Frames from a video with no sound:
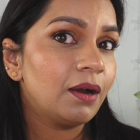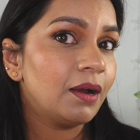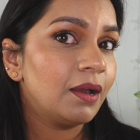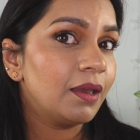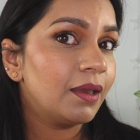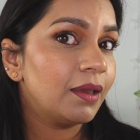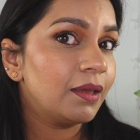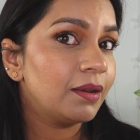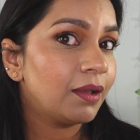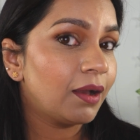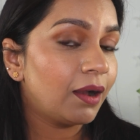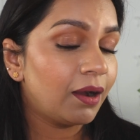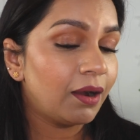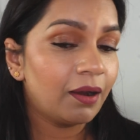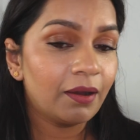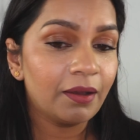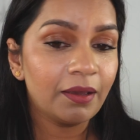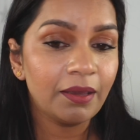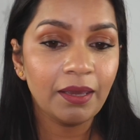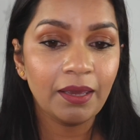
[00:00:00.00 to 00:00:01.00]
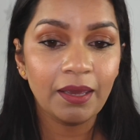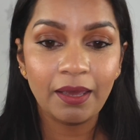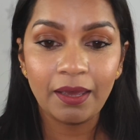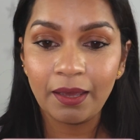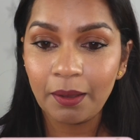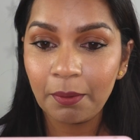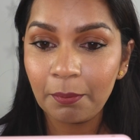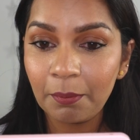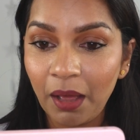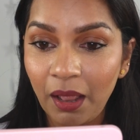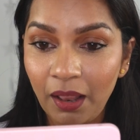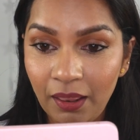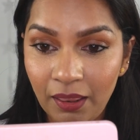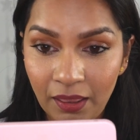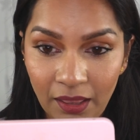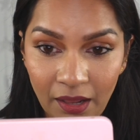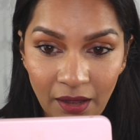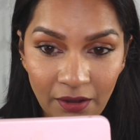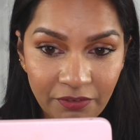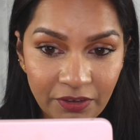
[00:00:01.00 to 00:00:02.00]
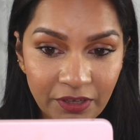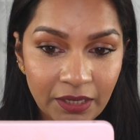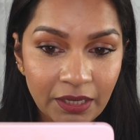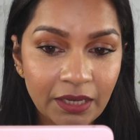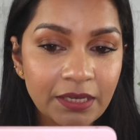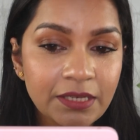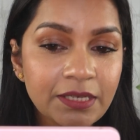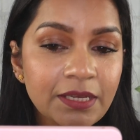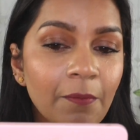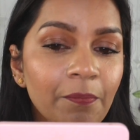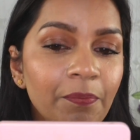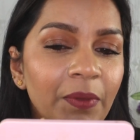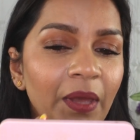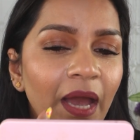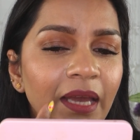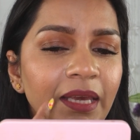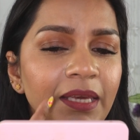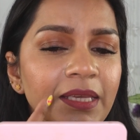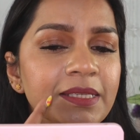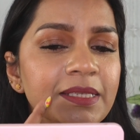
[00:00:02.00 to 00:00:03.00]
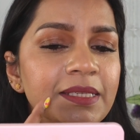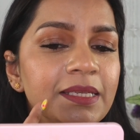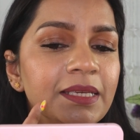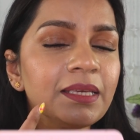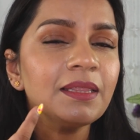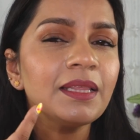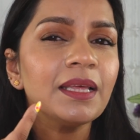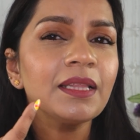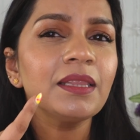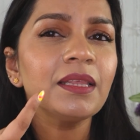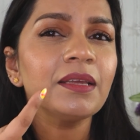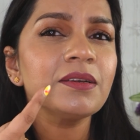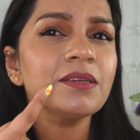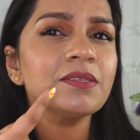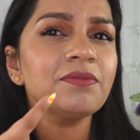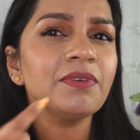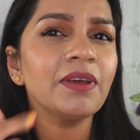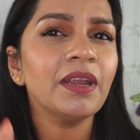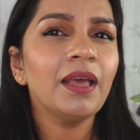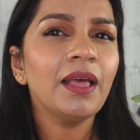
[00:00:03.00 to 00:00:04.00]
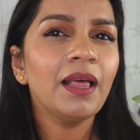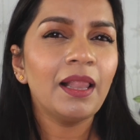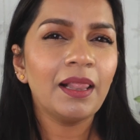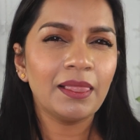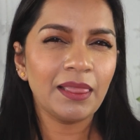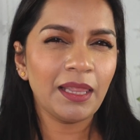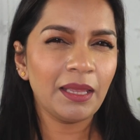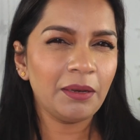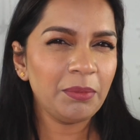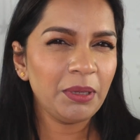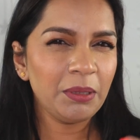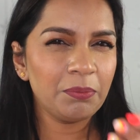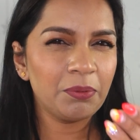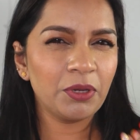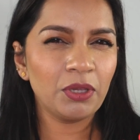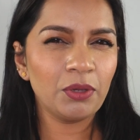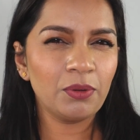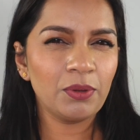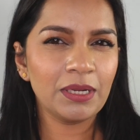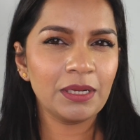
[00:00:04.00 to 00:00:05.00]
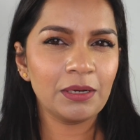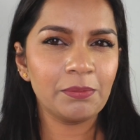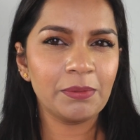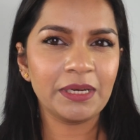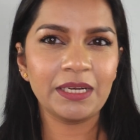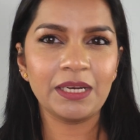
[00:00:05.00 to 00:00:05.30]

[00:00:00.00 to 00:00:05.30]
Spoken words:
And I am loving it. I can see that there is, let me bring you a little bit